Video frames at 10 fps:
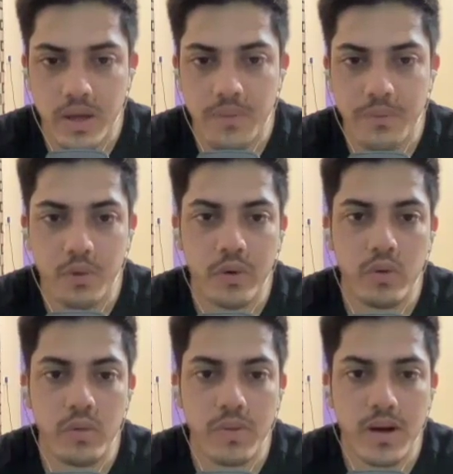Ape token
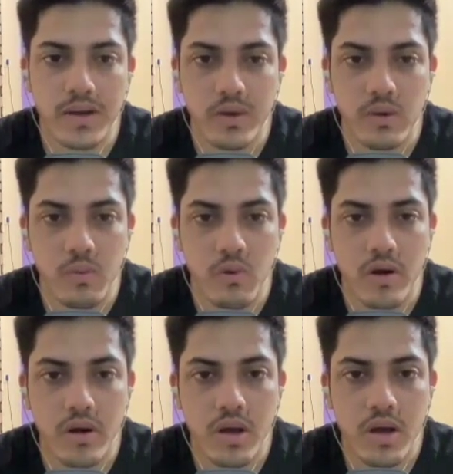we made. Then we
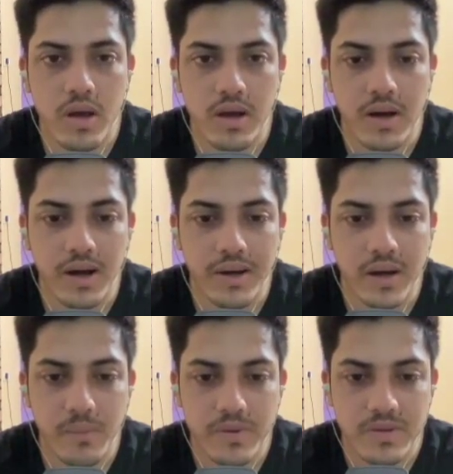bought Gala,
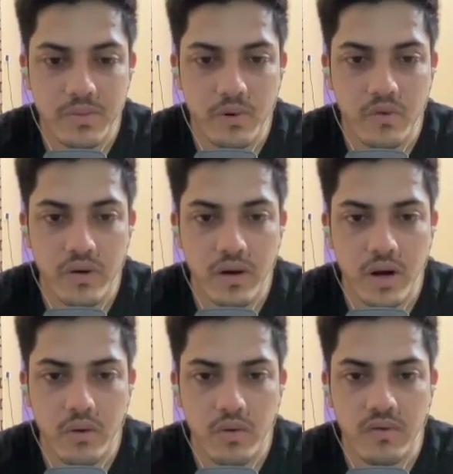10% profit
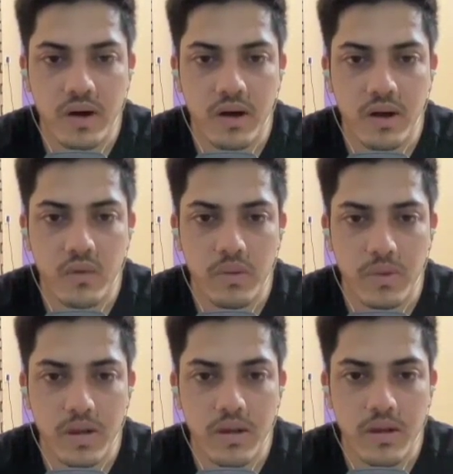out of Gala we
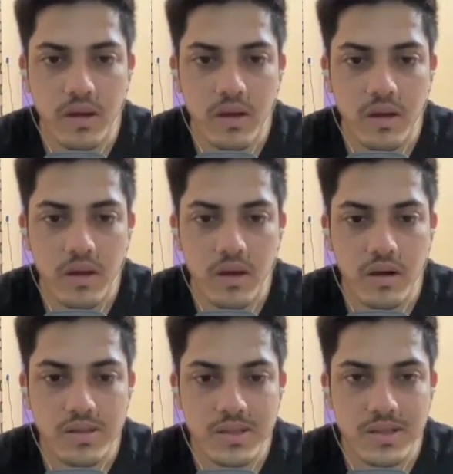made.
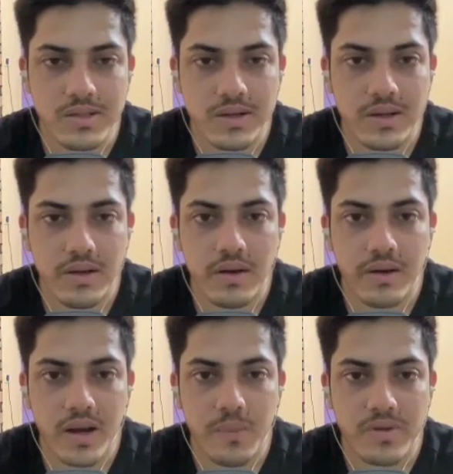See this,
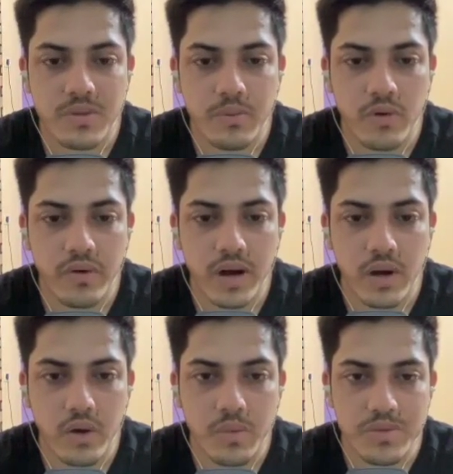10% profit
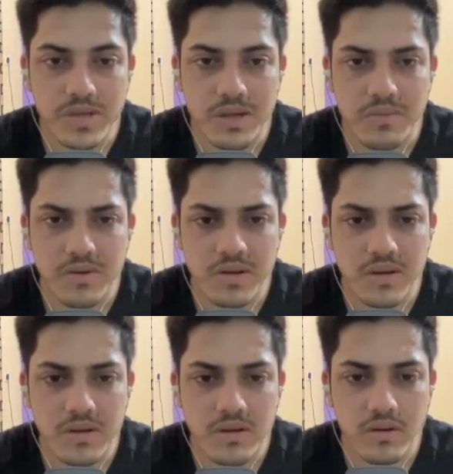out of
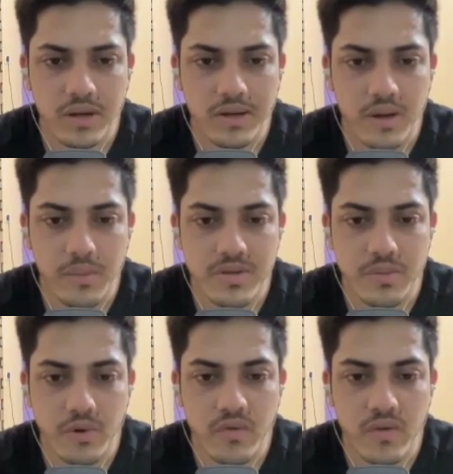GMT. Okay,
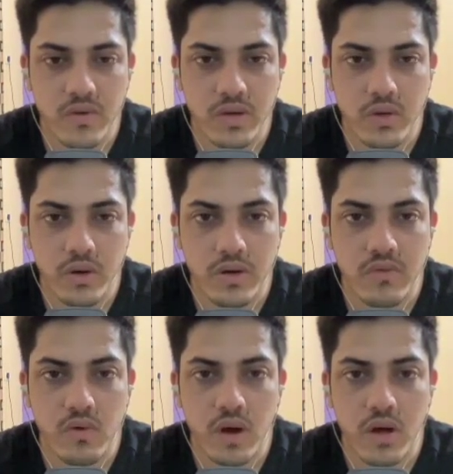10% profit within
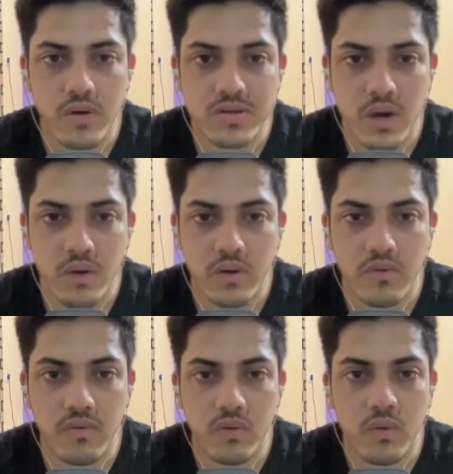24 hours out
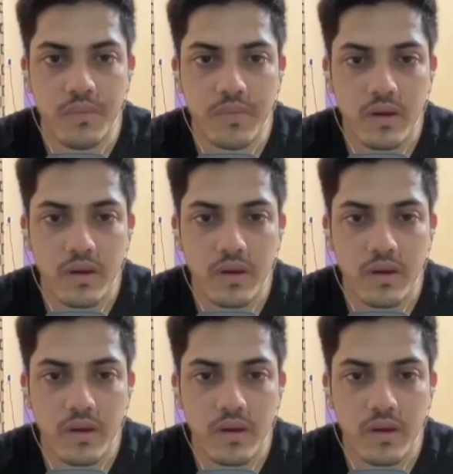of Flow.